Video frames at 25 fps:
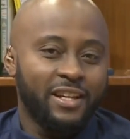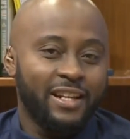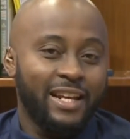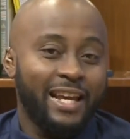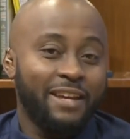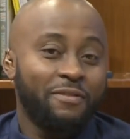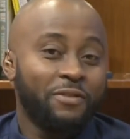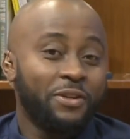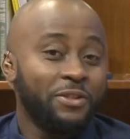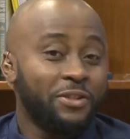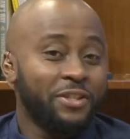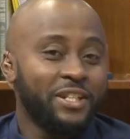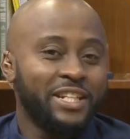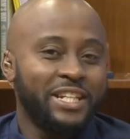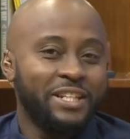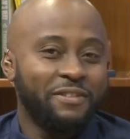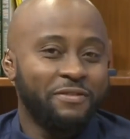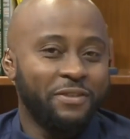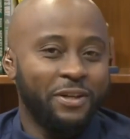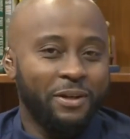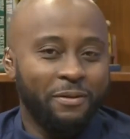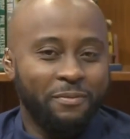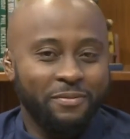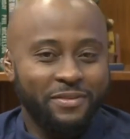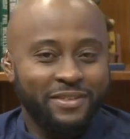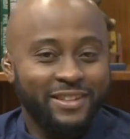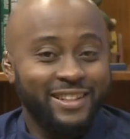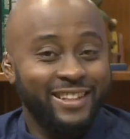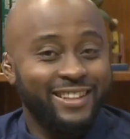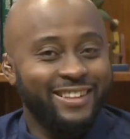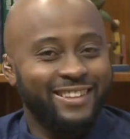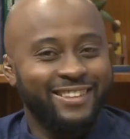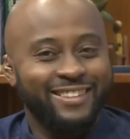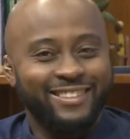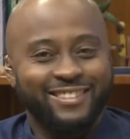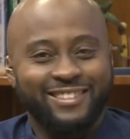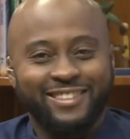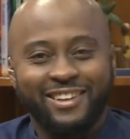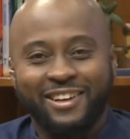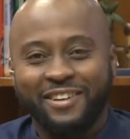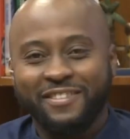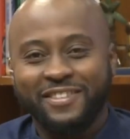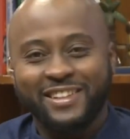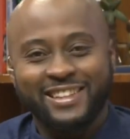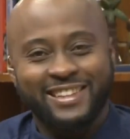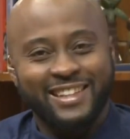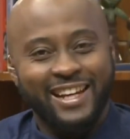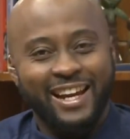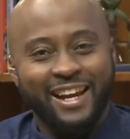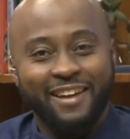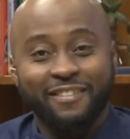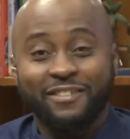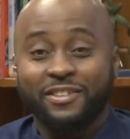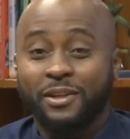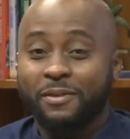if you want to give up, see, it's not every time.